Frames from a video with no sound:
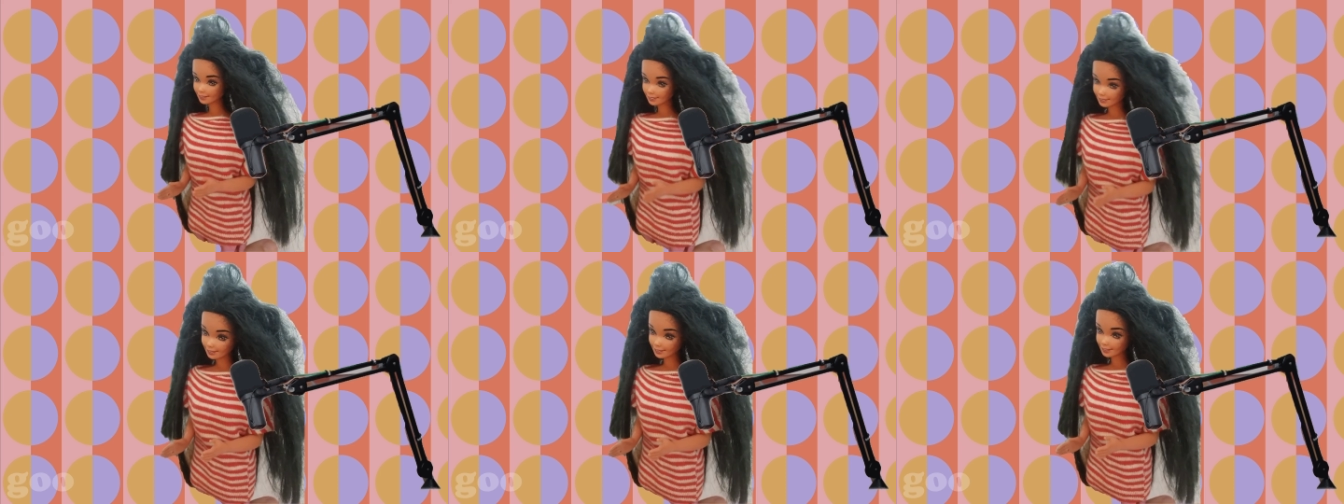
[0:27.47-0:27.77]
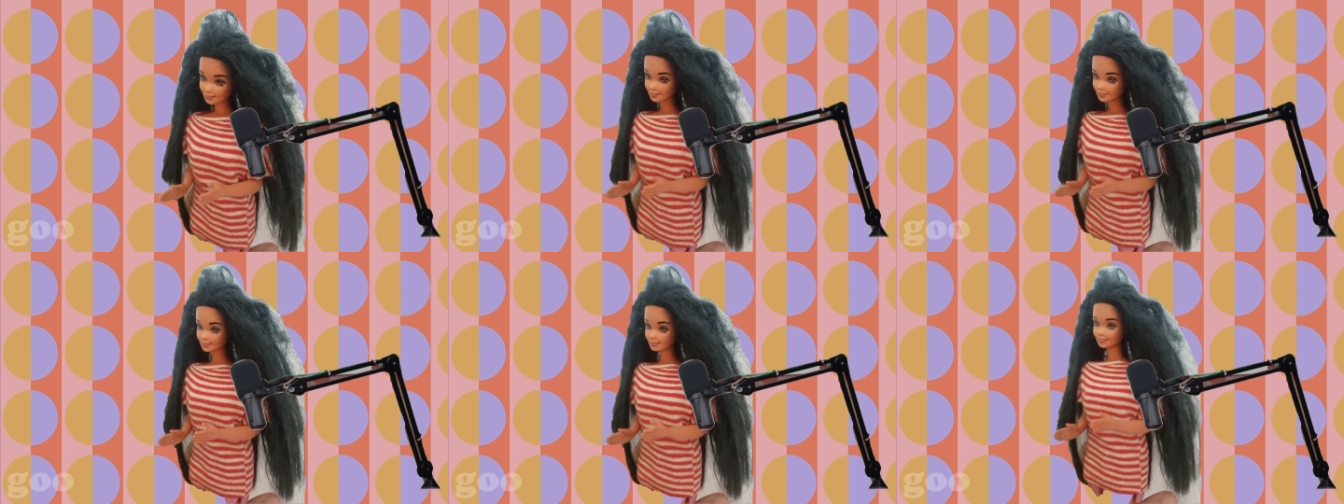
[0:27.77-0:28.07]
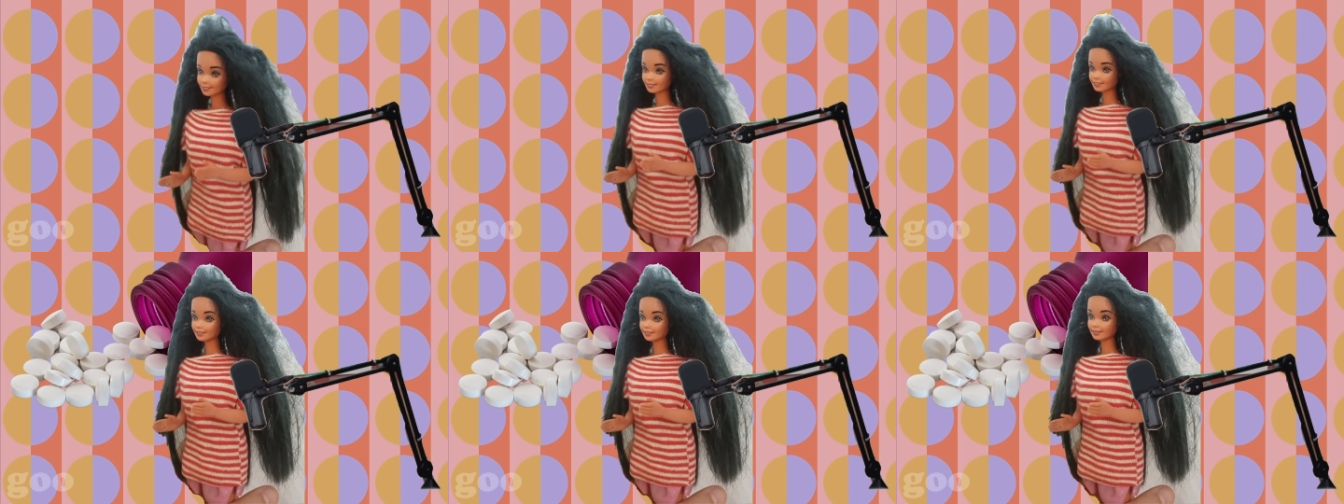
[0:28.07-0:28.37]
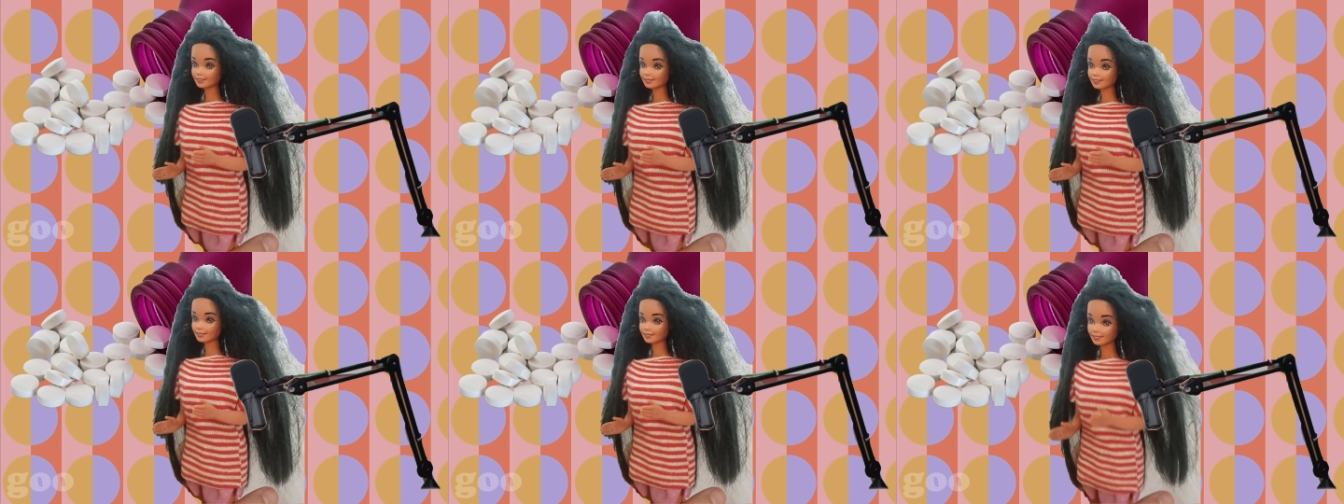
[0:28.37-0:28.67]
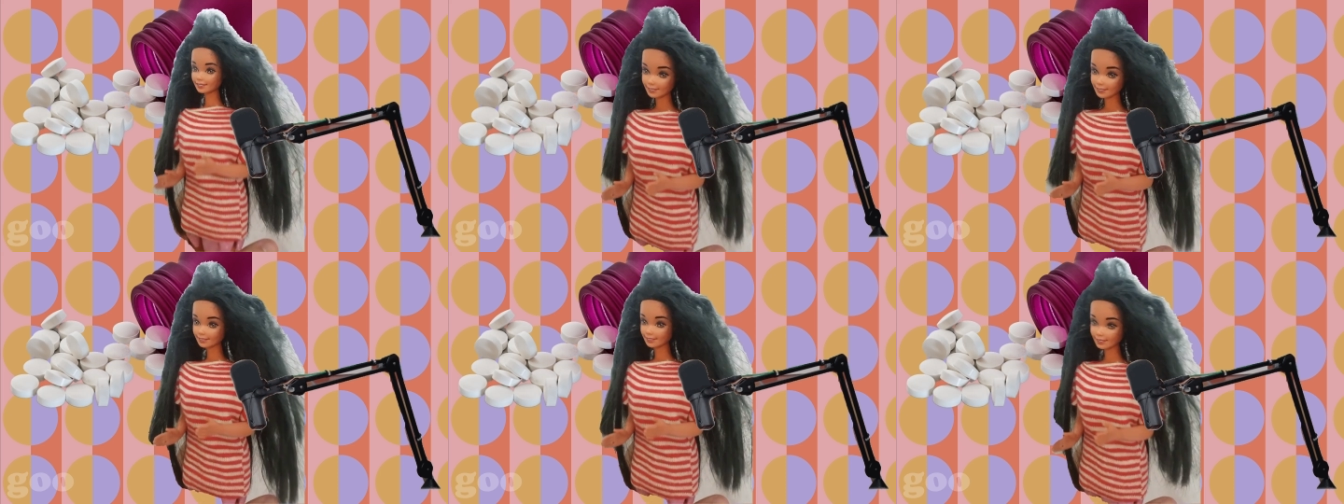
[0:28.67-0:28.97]
but definitely fucked
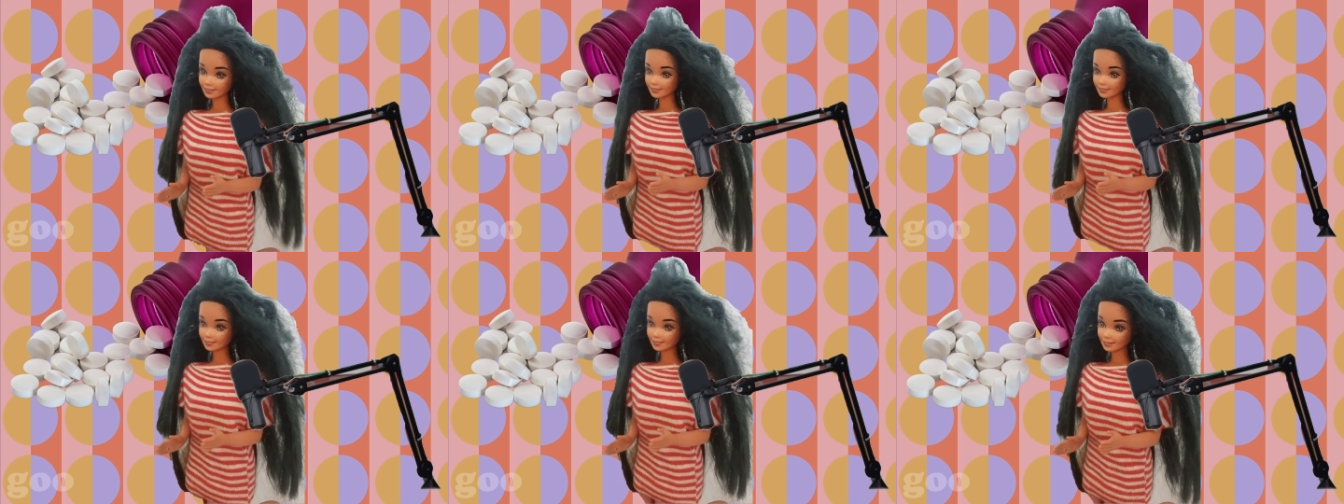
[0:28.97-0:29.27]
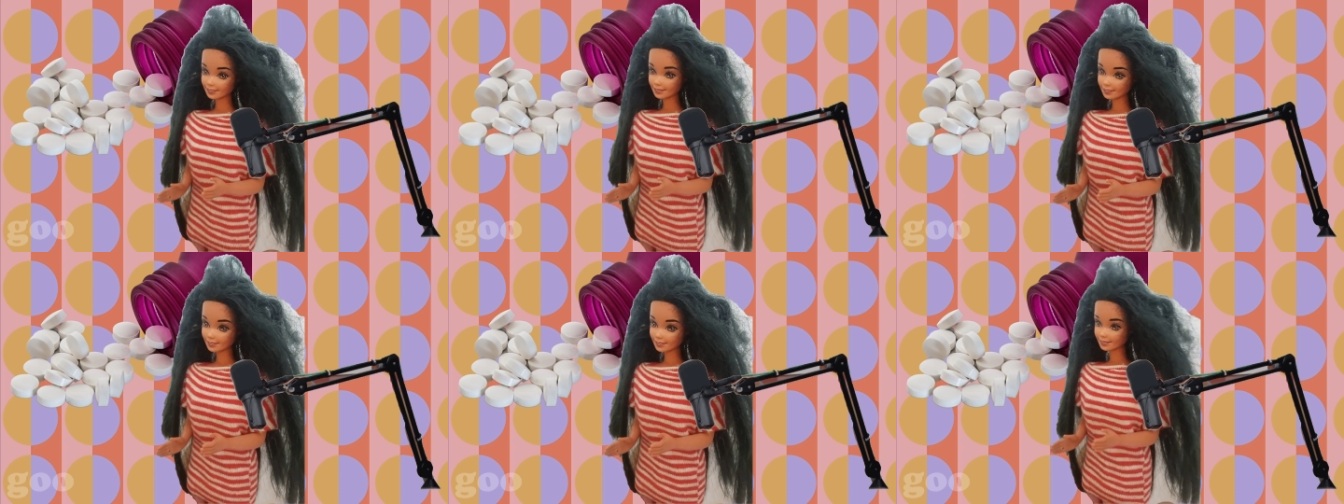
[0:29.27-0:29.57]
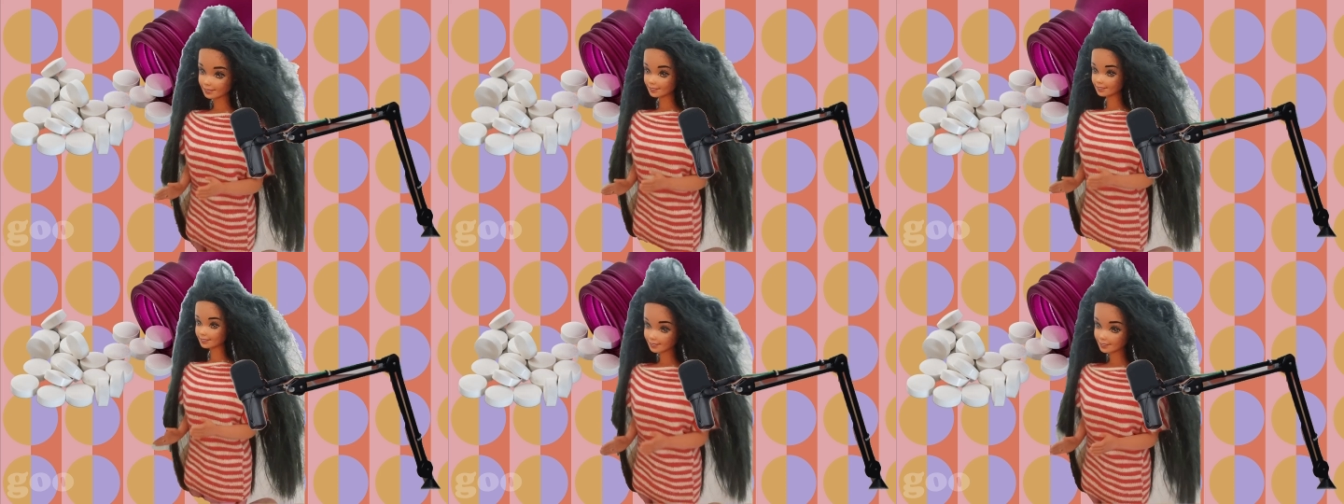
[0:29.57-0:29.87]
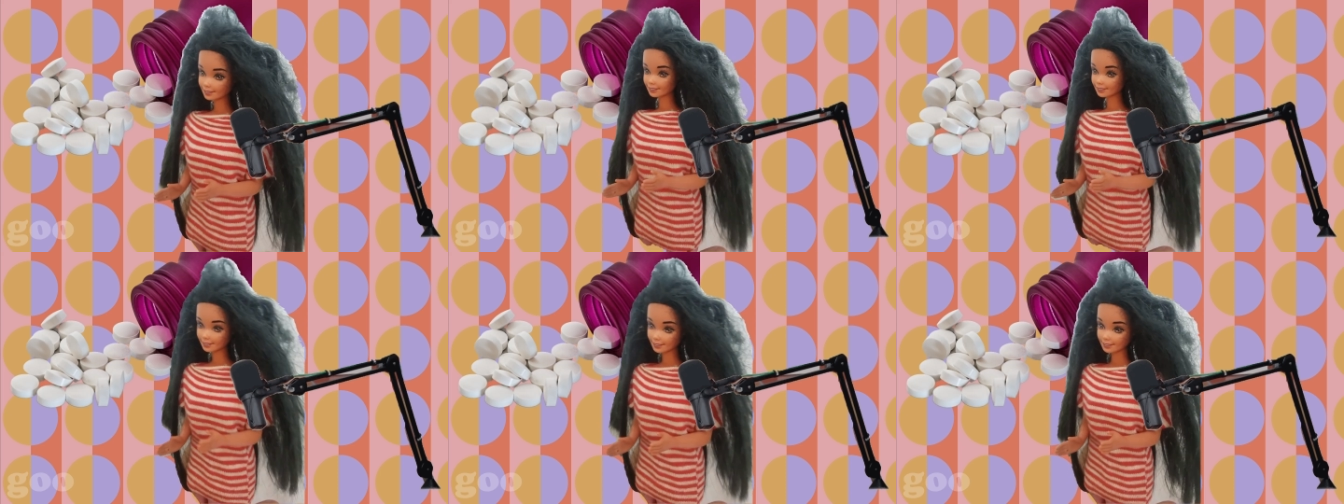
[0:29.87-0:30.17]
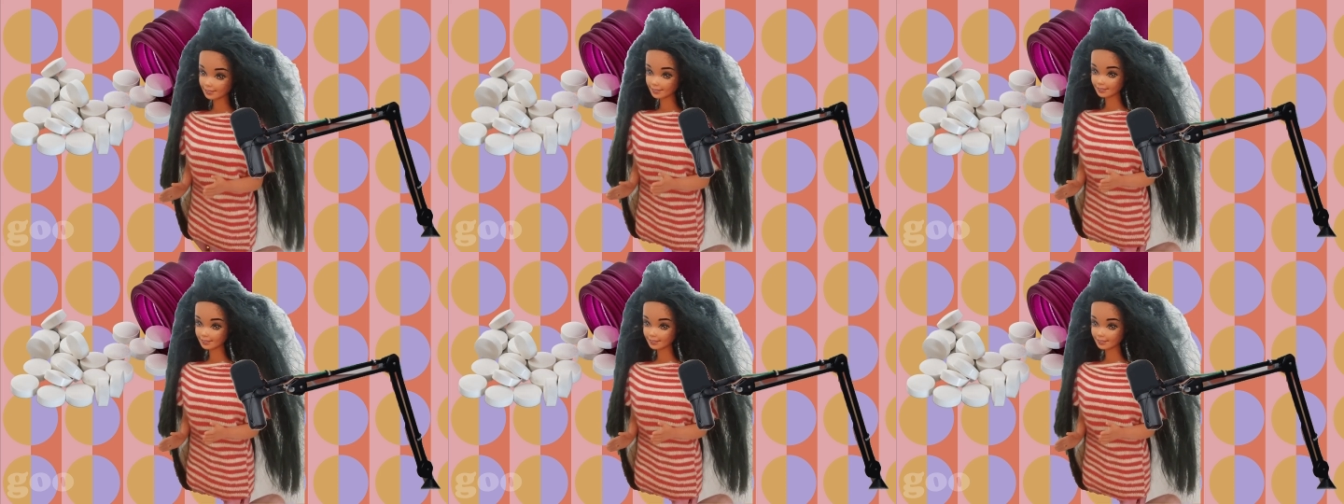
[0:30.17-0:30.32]
with Ritalin in Barstow